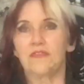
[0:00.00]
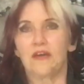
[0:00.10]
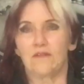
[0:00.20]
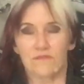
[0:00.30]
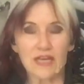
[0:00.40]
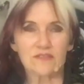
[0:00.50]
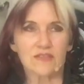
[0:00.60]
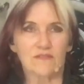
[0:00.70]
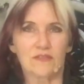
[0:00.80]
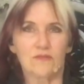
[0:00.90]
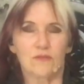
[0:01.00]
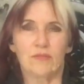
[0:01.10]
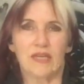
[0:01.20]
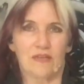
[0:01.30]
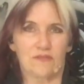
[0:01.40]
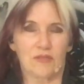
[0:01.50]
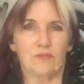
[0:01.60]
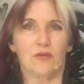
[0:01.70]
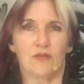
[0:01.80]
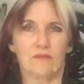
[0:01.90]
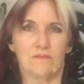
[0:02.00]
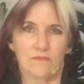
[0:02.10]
a flat 7 would be a half step lower.